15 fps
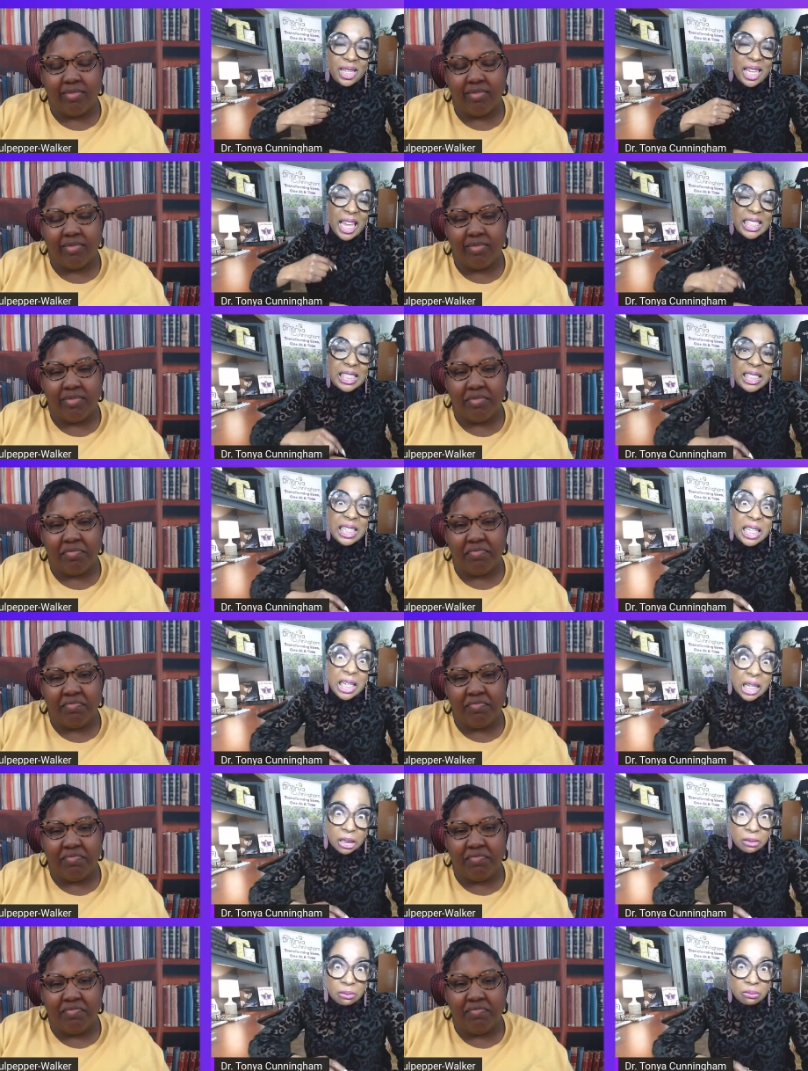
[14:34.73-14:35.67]
Speaker 1: last ten.
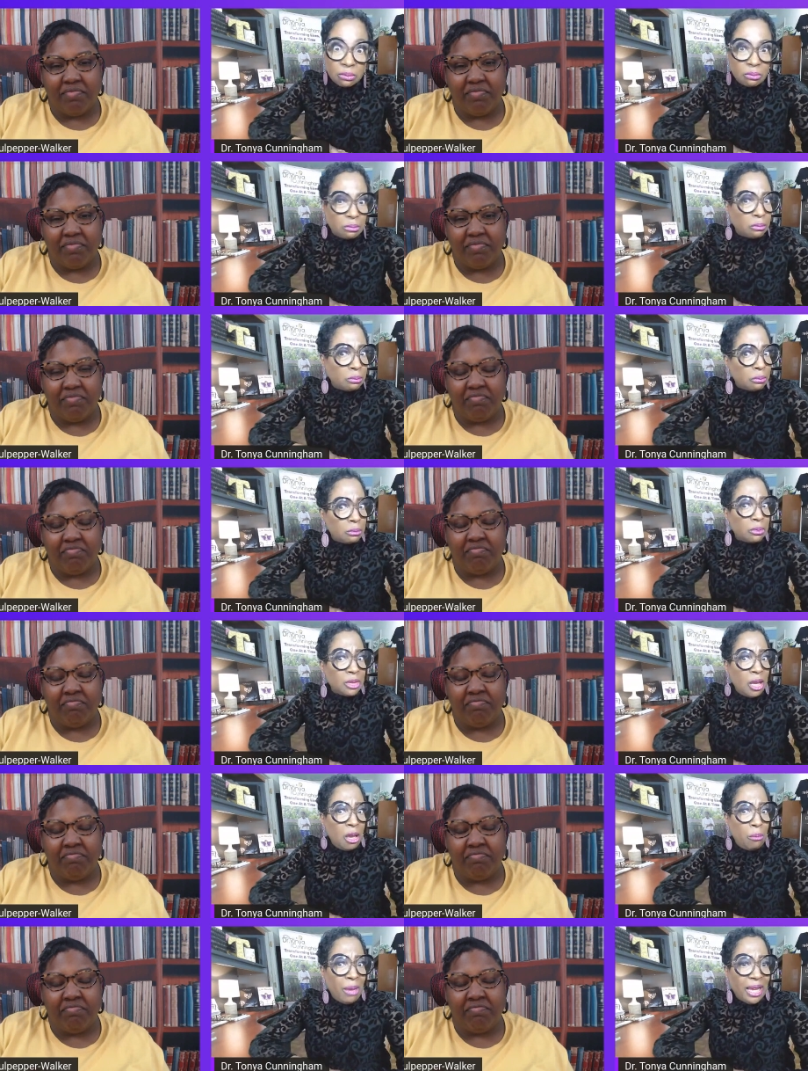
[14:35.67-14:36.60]

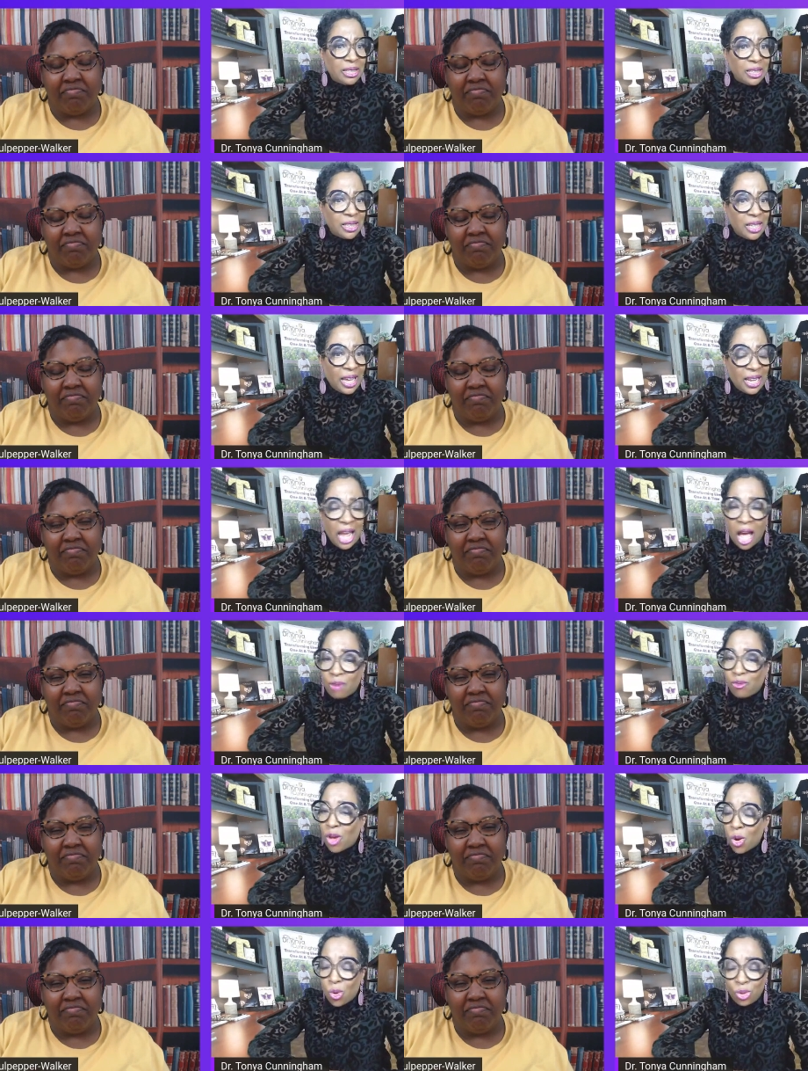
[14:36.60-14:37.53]
Mm. Imagine that. I've
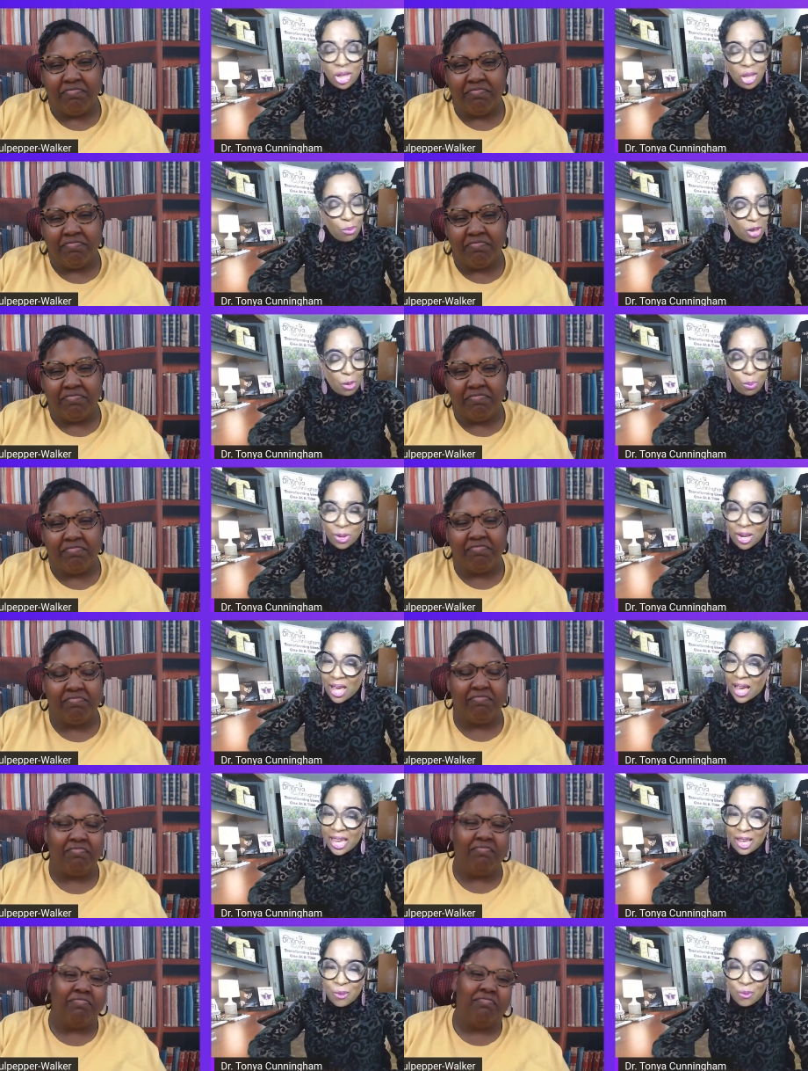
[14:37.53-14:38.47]
only been
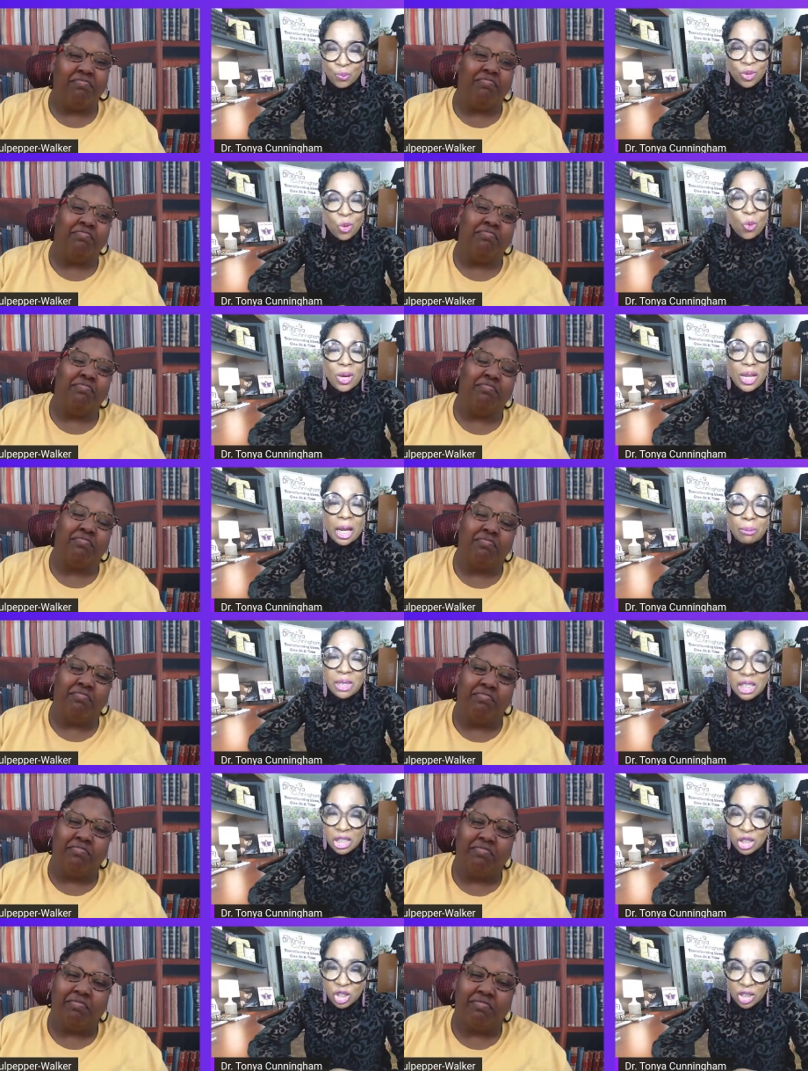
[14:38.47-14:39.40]
applying mm. what I'm
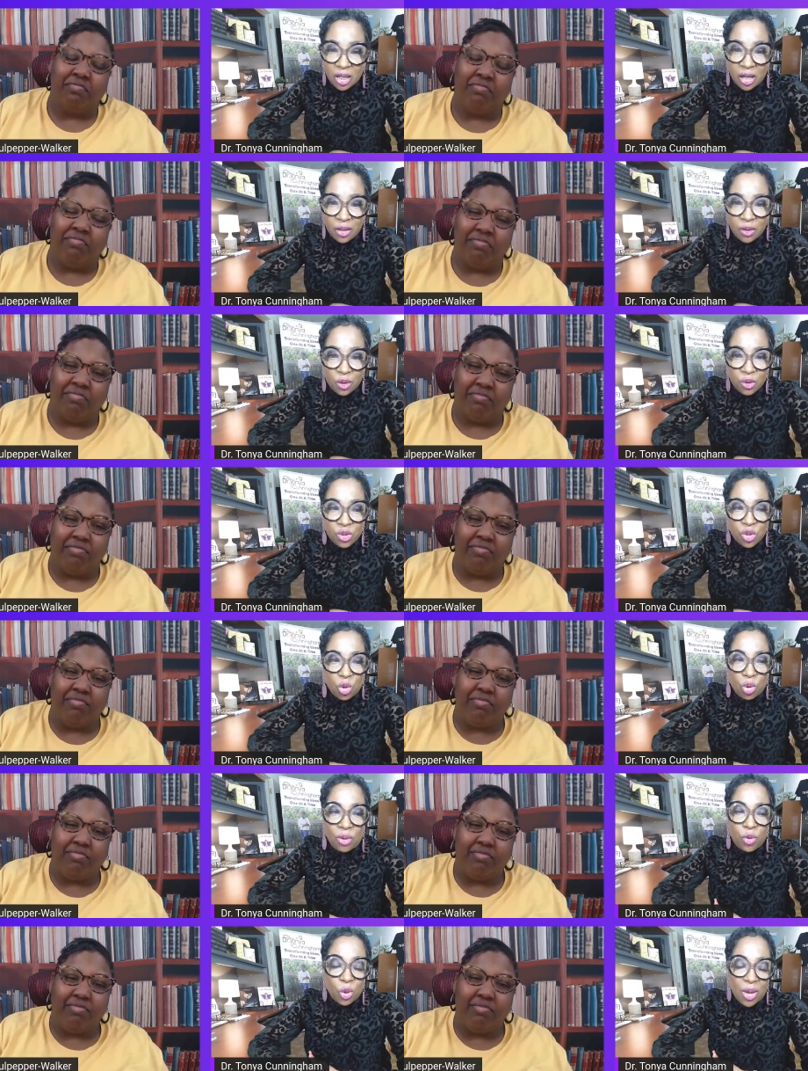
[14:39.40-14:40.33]
teaching others. So
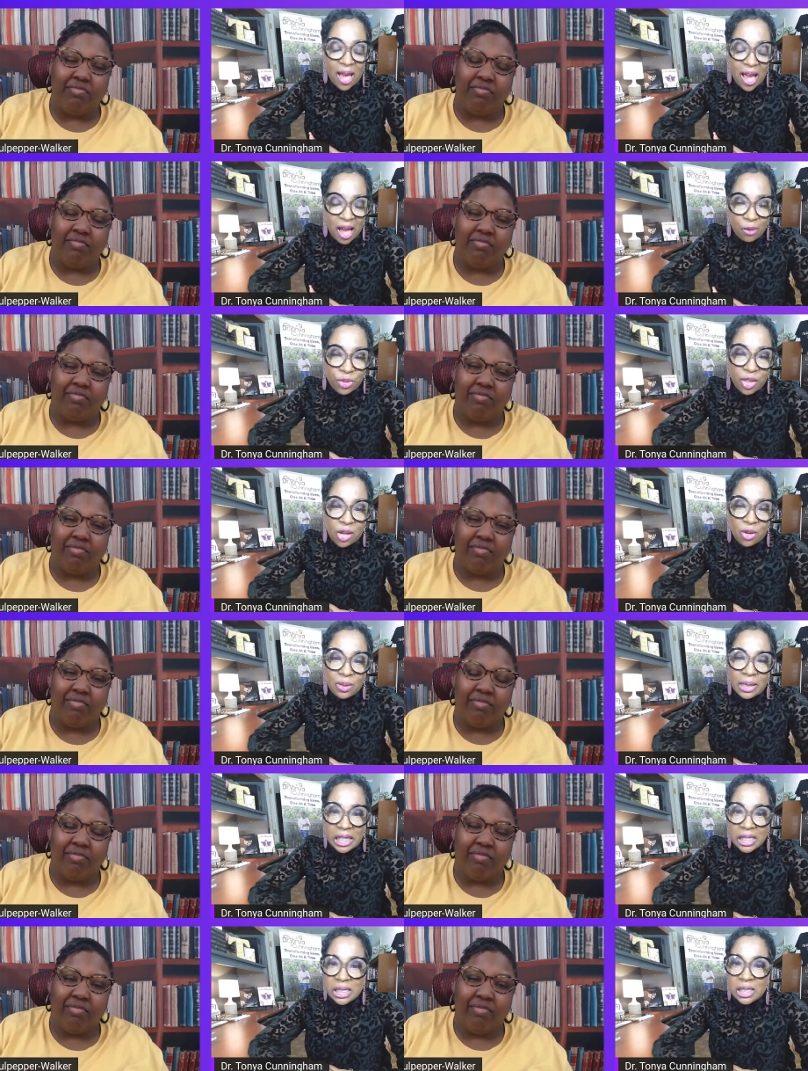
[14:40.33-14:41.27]
if you're out there
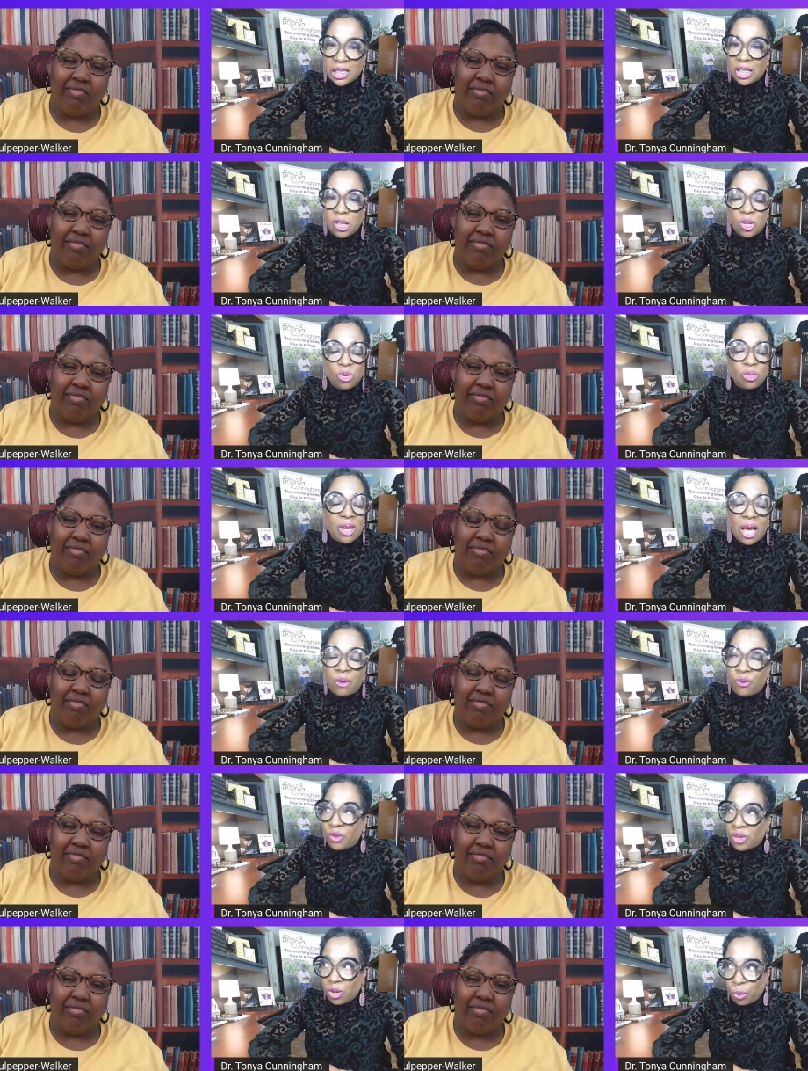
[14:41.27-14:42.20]
listening, do not
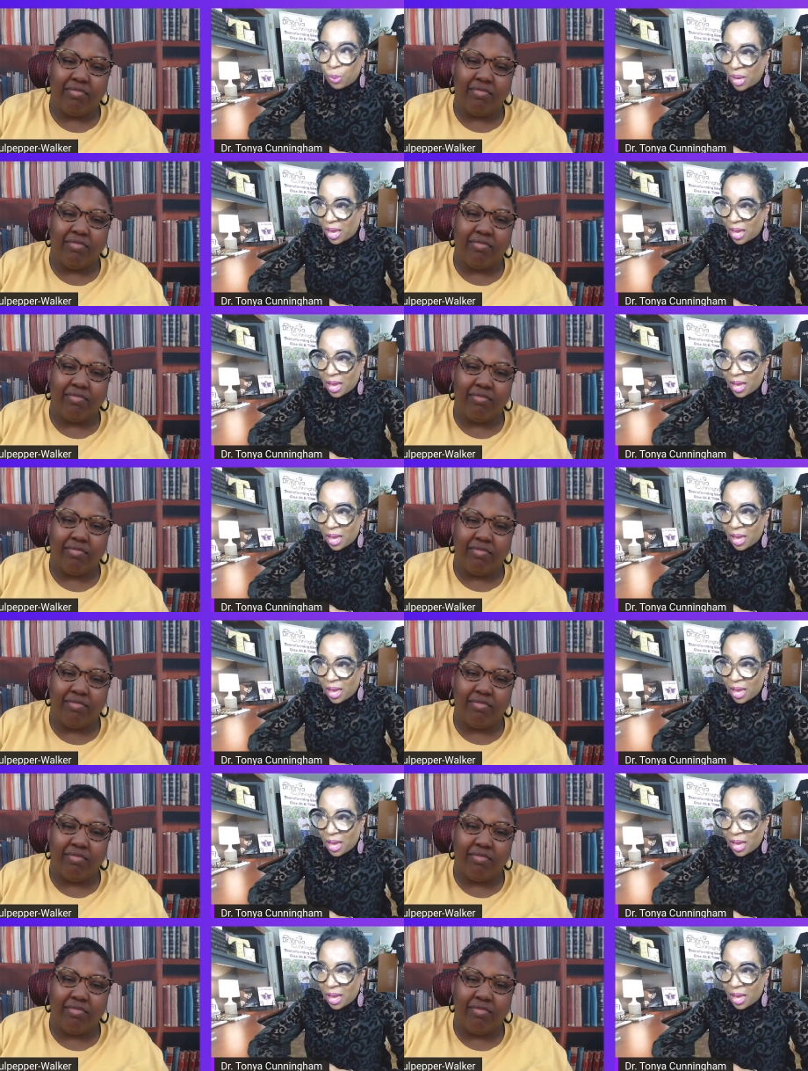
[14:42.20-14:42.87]
feel bad.